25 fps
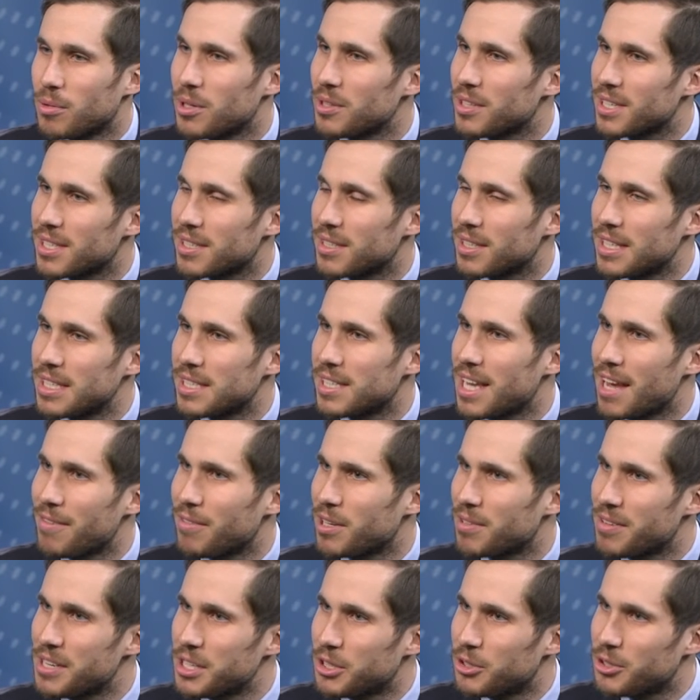what these
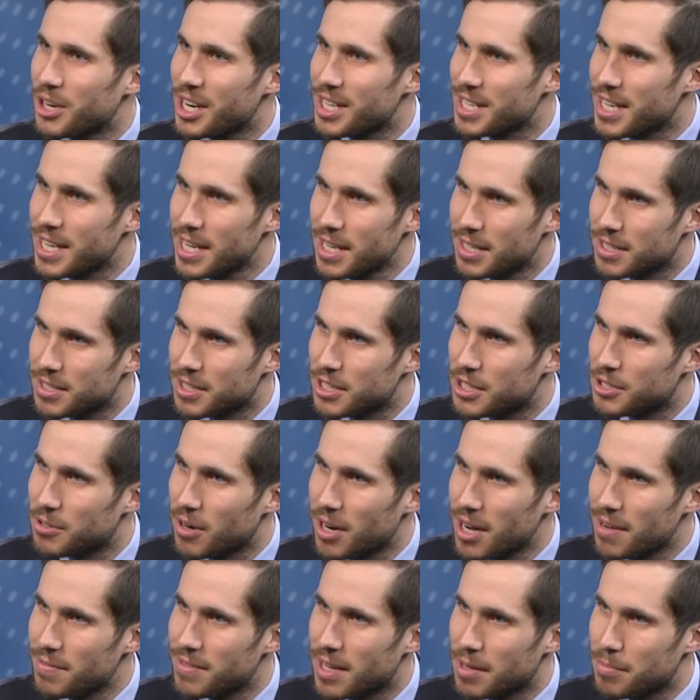level of interest rates is to
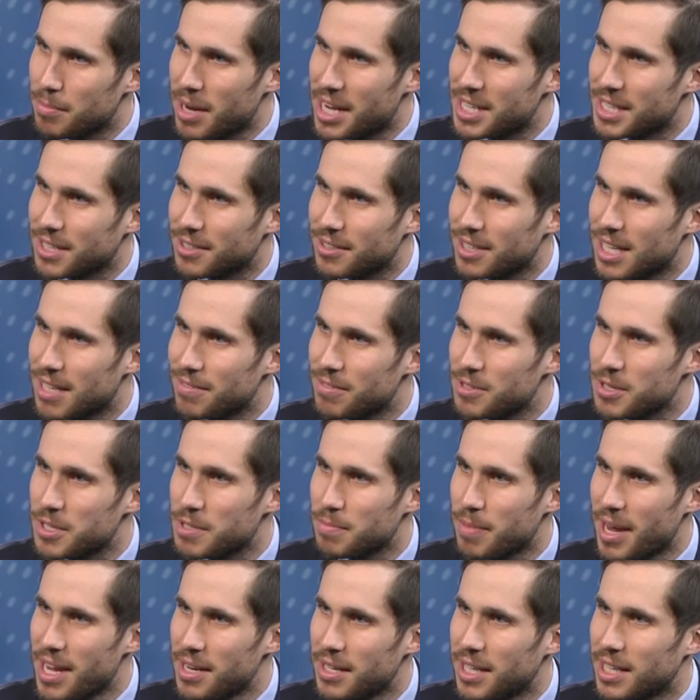drive that magical level of
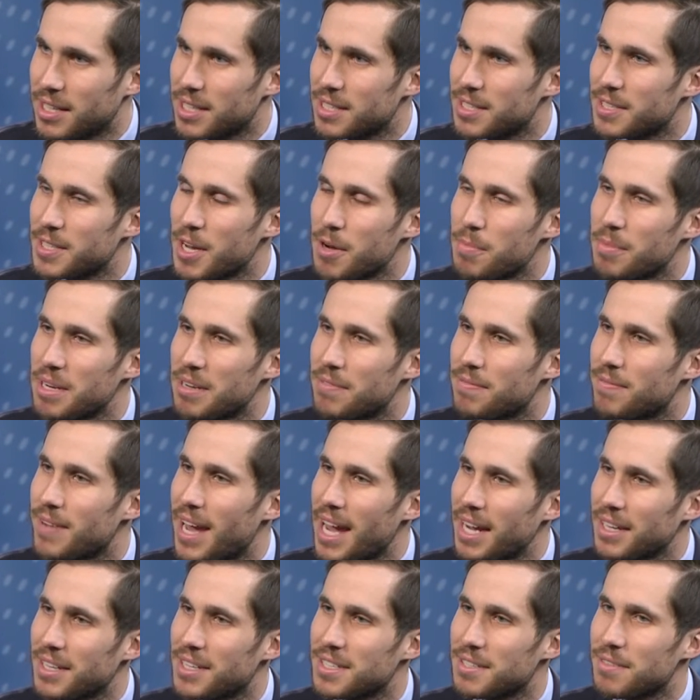spending. There's so many
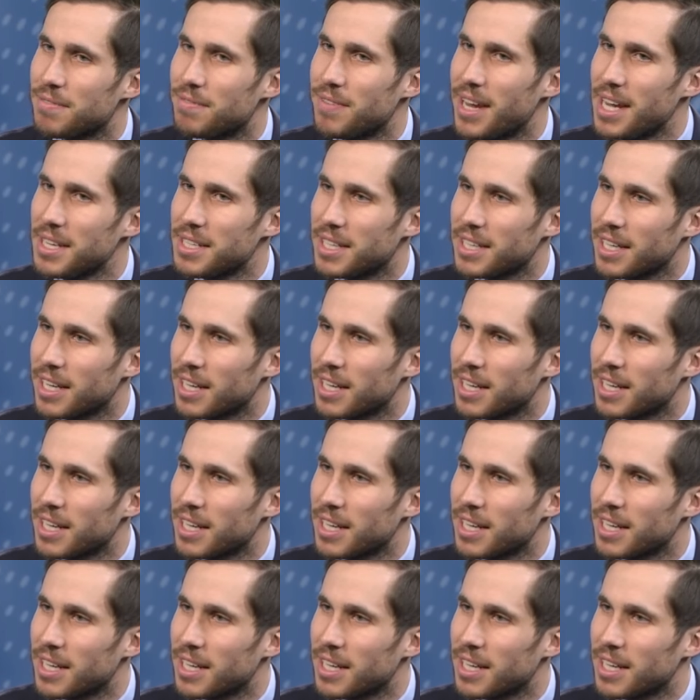factors affecting